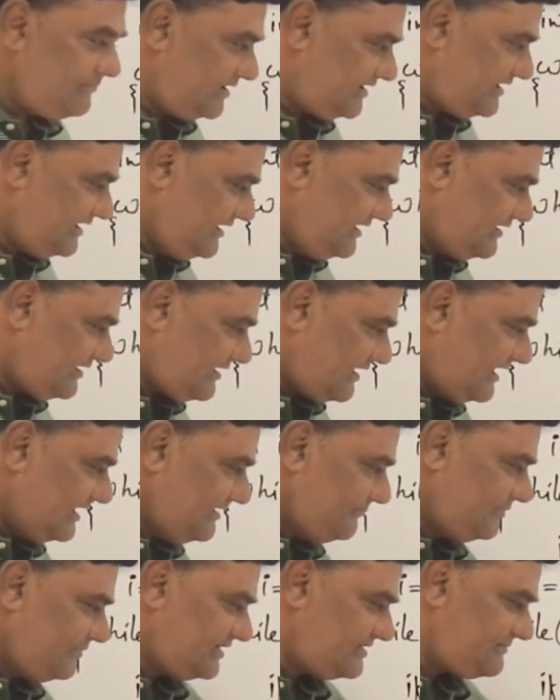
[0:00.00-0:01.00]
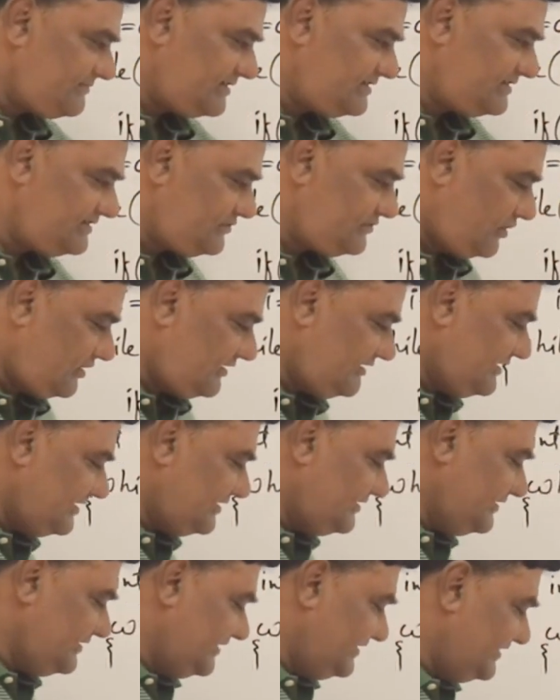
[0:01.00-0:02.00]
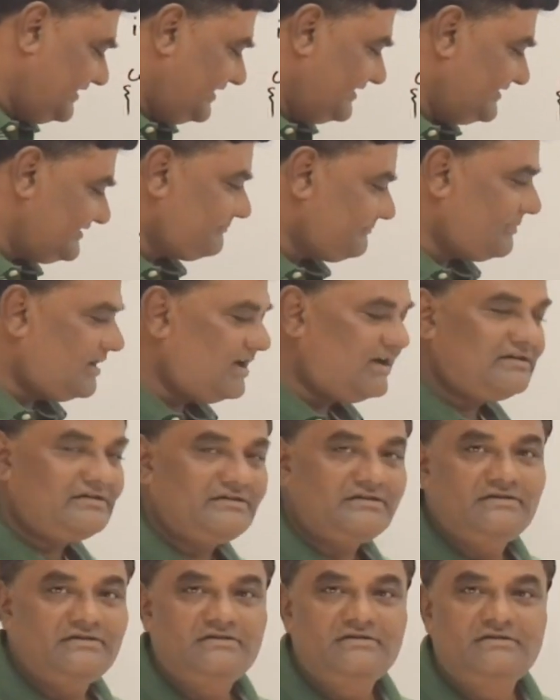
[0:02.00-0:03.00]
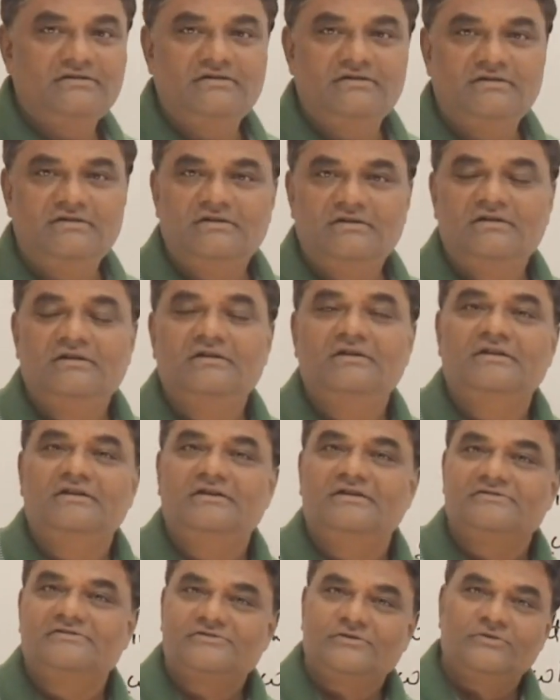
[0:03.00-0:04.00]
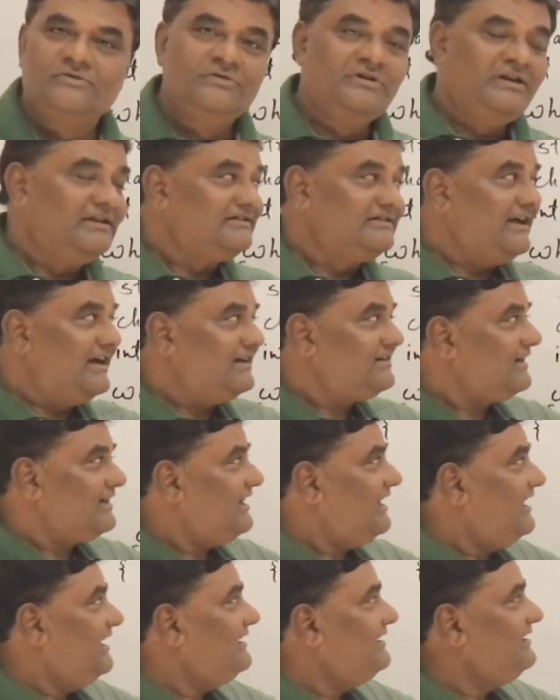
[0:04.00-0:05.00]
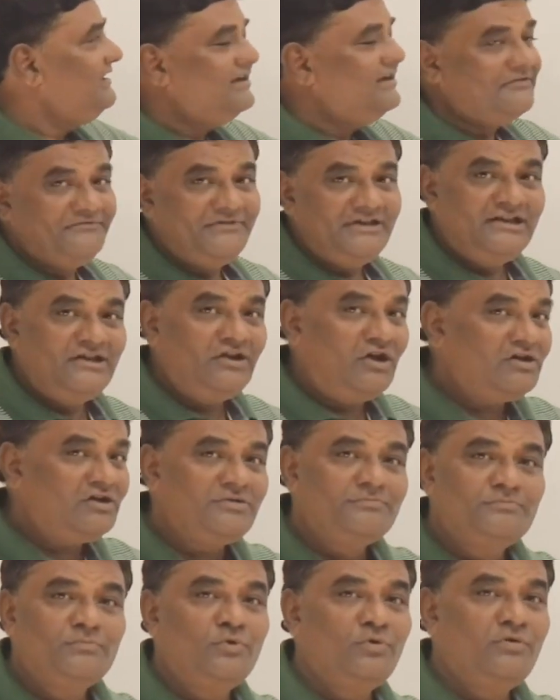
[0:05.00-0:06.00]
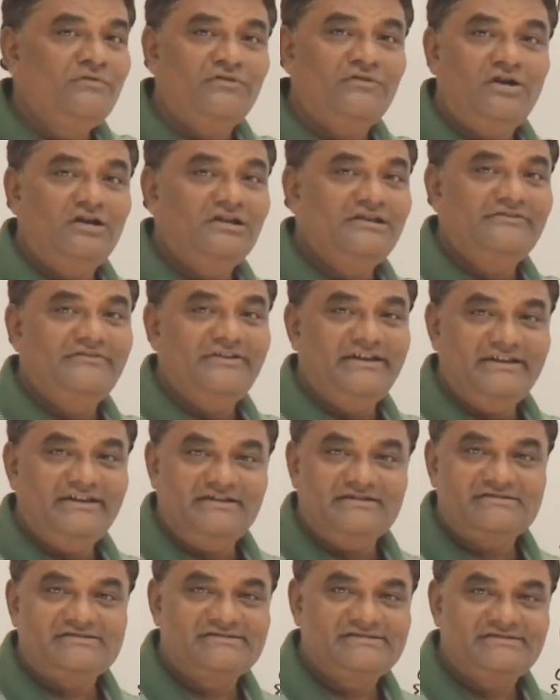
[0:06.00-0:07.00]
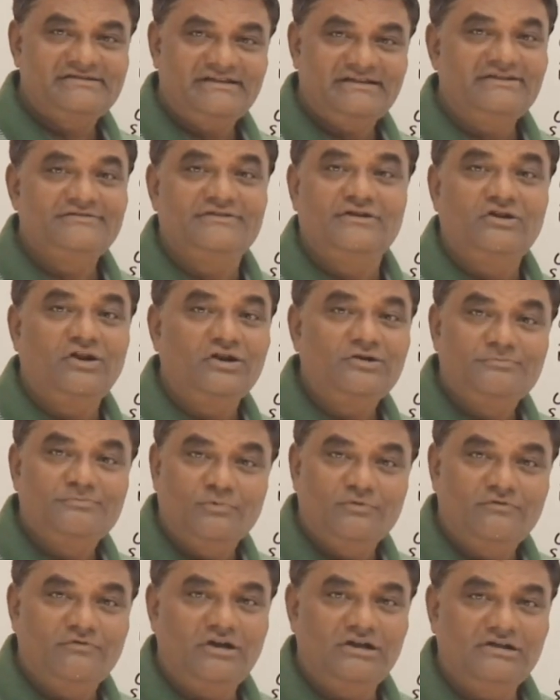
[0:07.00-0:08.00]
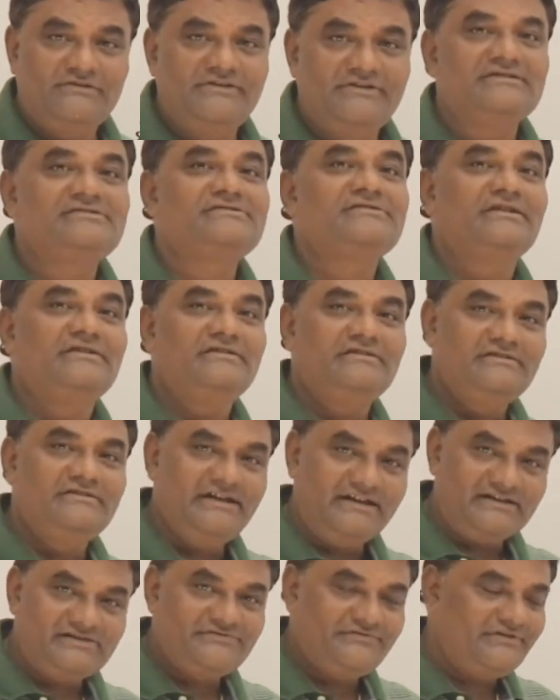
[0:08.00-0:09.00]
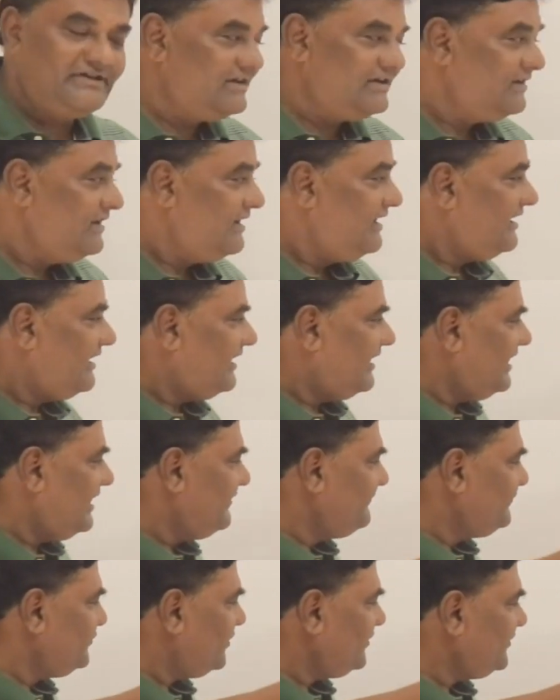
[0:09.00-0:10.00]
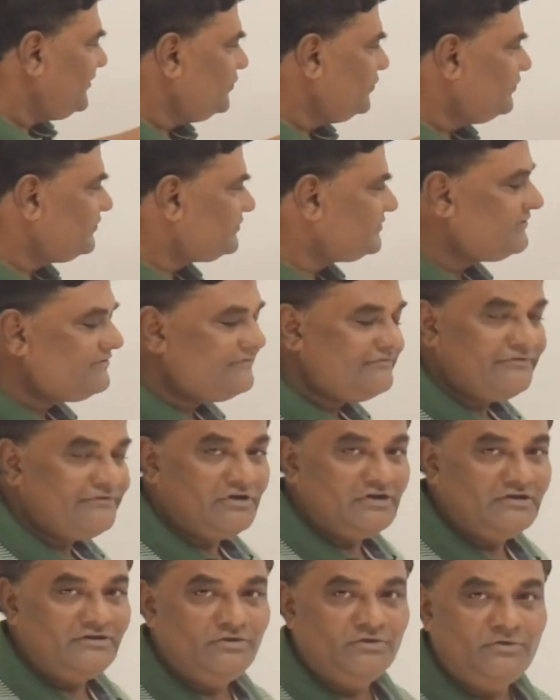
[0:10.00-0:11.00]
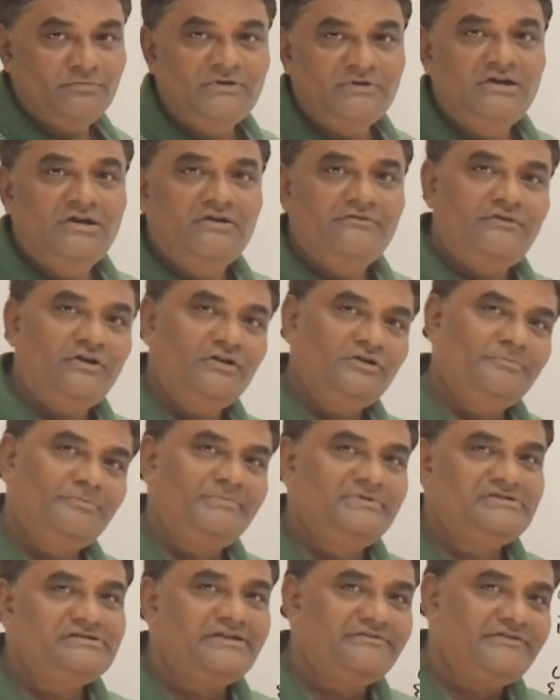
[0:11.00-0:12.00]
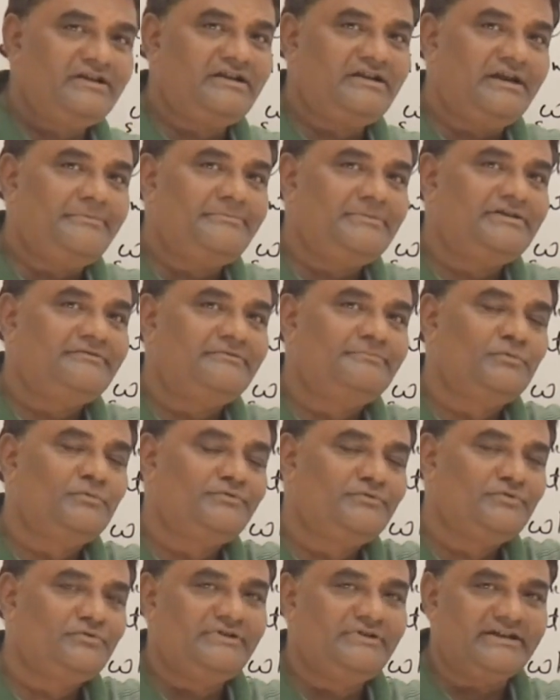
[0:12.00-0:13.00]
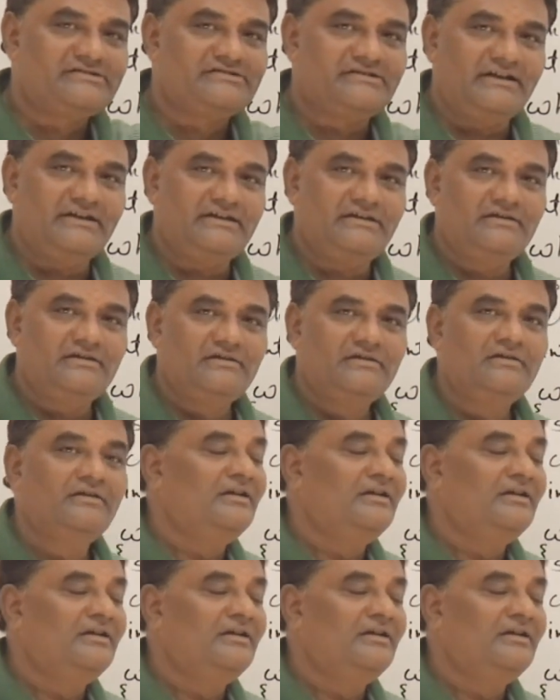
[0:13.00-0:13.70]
But here I++ is not done in else part. So that I will not move always. It will not move always. That's why I have not used for loop. For loop means every time it will move to next I.